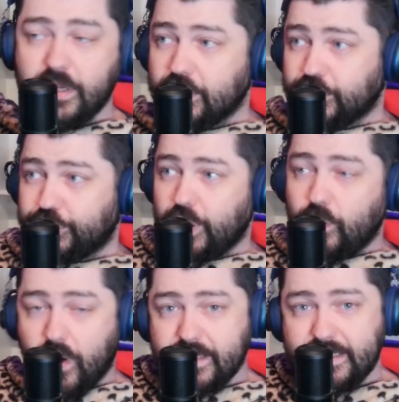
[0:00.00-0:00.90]
She
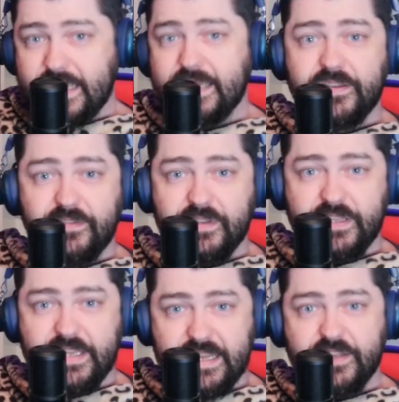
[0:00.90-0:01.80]
wants into
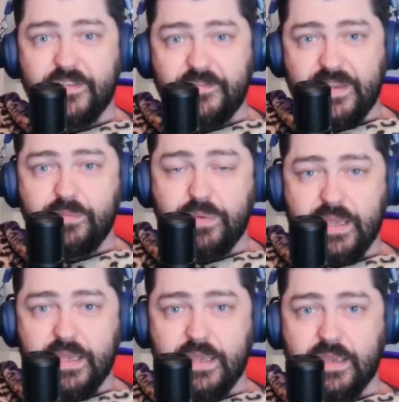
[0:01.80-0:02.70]
the
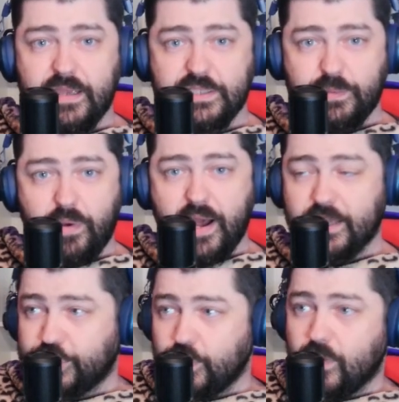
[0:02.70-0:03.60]
VP spot.
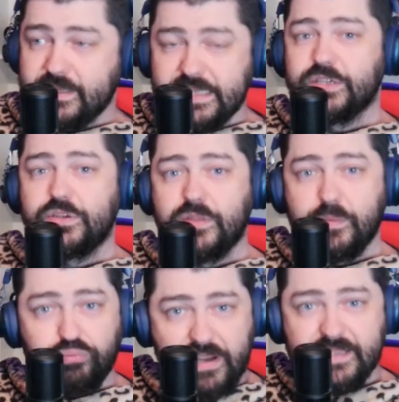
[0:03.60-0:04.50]
She wants into the
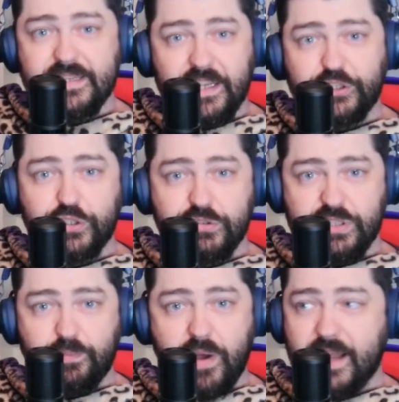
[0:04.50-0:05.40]
presidential
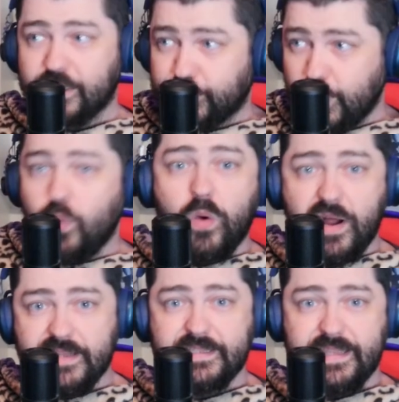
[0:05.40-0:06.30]
spot. She
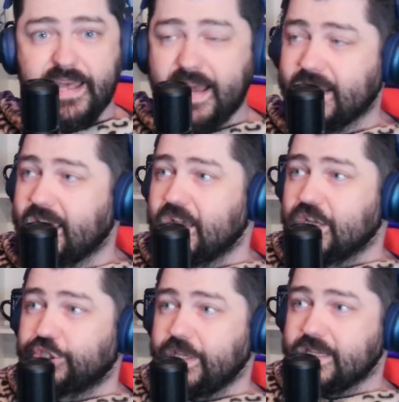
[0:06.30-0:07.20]
wants that.
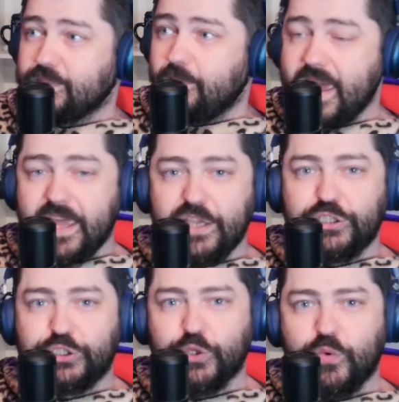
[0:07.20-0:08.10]
She is making
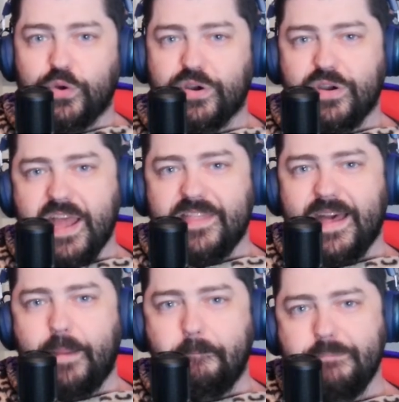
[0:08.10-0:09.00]
sure
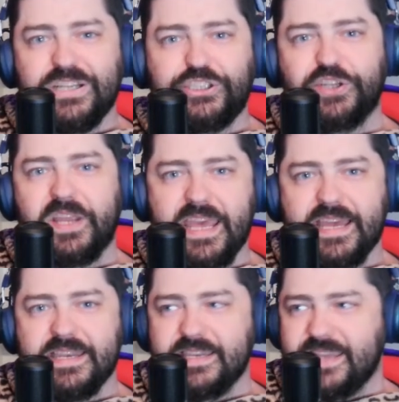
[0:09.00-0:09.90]
that
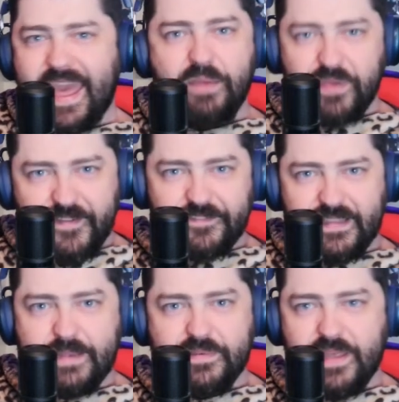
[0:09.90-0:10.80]
Michigan can't be
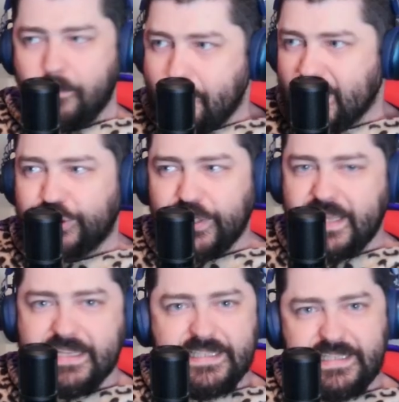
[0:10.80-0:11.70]
flipped, that
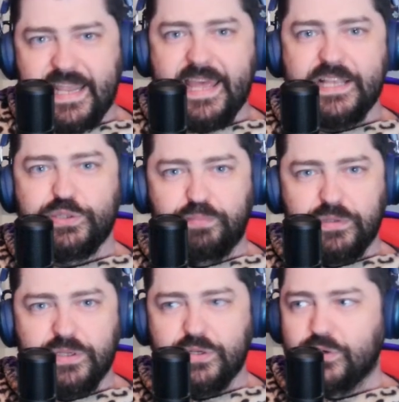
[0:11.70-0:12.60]
Michigan stays
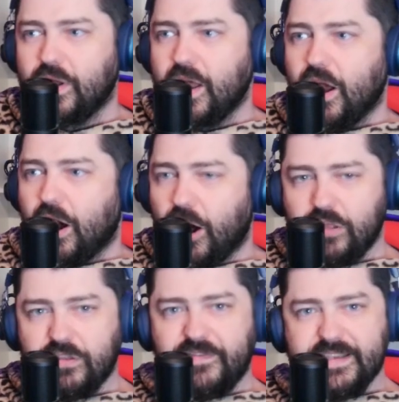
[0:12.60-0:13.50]
blue.
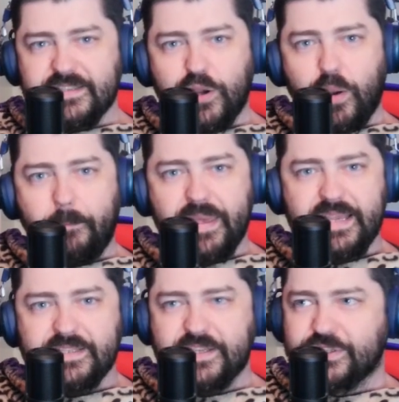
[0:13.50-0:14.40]
All of these little
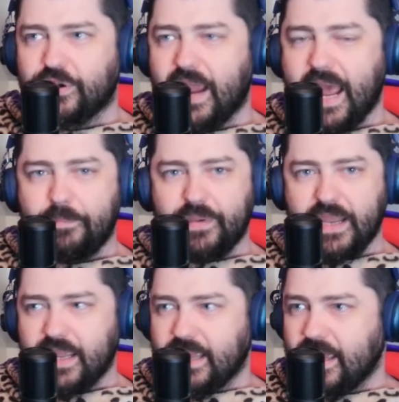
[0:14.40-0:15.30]
pieces are
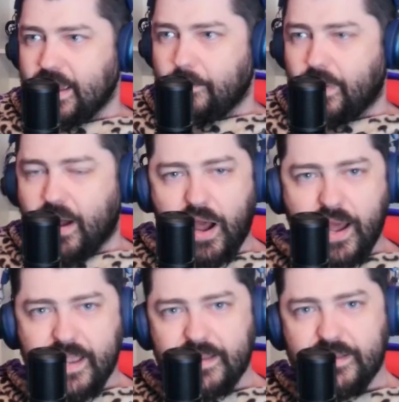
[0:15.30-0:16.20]
happening
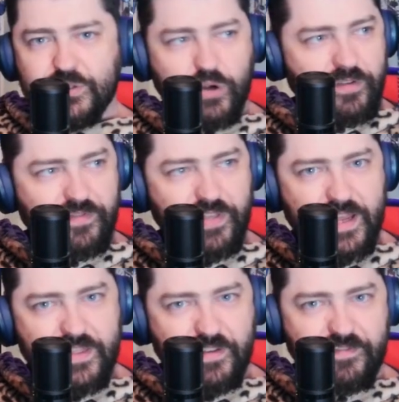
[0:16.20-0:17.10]
behind sort of
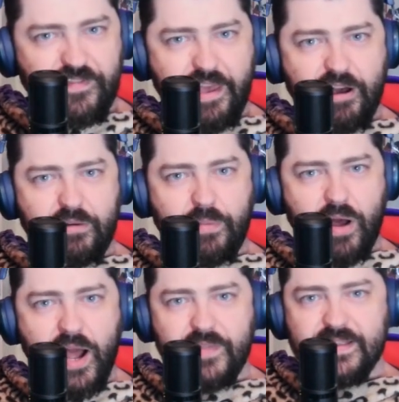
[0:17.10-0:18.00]
the veil,
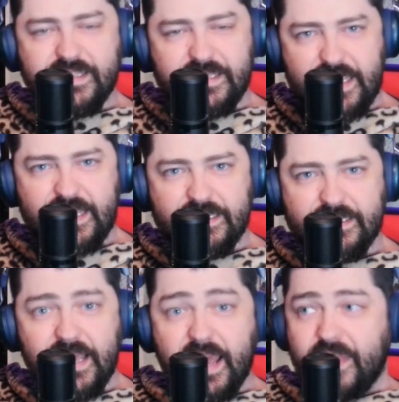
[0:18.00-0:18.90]
behind the scenes.
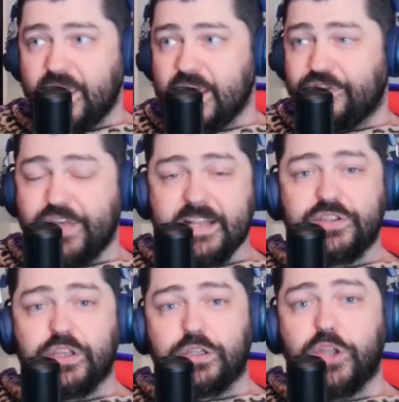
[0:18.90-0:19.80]
It's
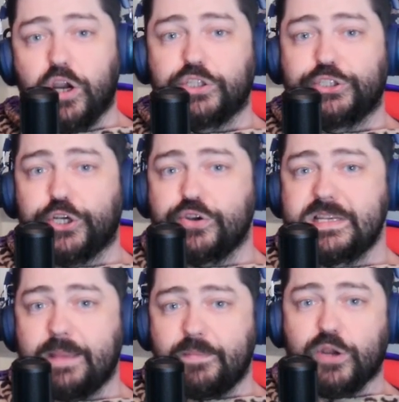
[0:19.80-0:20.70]
the larger
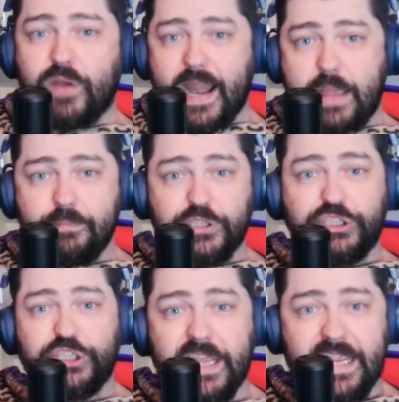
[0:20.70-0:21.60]
Democratic
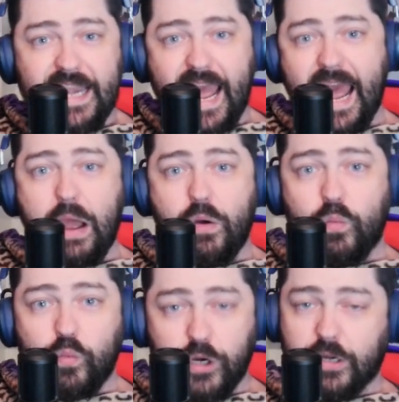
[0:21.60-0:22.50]
machine at
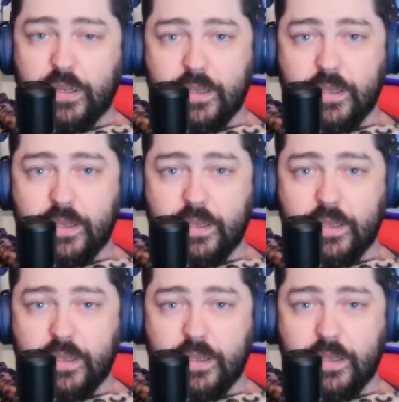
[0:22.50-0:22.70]
work.